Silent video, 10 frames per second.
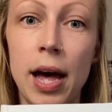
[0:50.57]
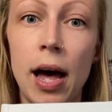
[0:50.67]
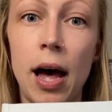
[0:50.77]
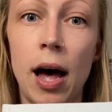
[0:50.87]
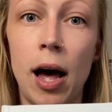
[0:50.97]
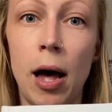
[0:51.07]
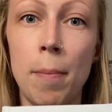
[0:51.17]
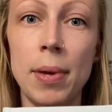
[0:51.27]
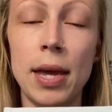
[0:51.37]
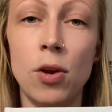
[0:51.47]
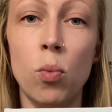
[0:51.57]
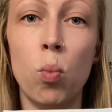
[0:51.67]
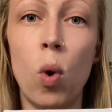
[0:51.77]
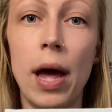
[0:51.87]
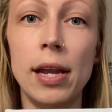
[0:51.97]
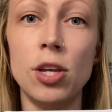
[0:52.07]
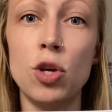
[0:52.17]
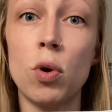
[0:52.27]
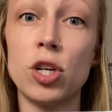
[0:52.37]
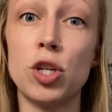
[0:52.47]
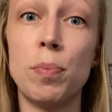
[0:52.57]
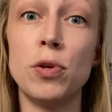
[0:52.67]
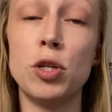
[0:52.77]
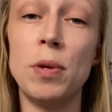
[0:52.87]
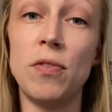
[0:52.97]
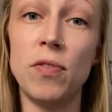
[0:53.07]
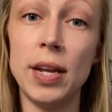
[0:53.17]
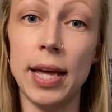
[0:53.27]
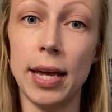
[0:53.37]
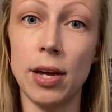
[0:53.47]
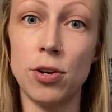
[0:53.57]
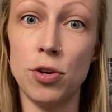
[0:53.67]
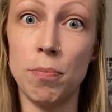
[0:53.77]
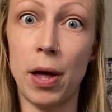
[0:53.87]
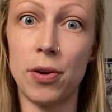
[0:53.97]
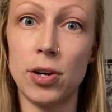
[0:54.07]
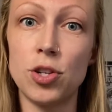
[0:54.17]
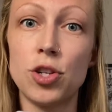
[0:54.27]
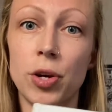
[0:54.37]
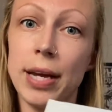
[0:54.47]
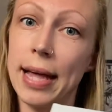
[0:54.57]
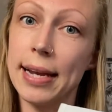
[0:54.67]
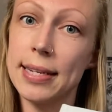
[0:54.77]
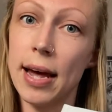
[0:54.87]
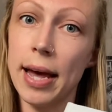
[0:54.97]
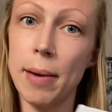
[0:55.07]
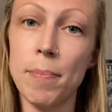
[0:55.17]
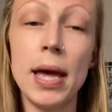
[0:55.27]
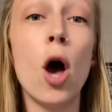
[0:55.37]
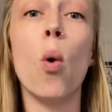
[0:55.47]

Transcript: in what you are supposed to be feeding new mothers during that time.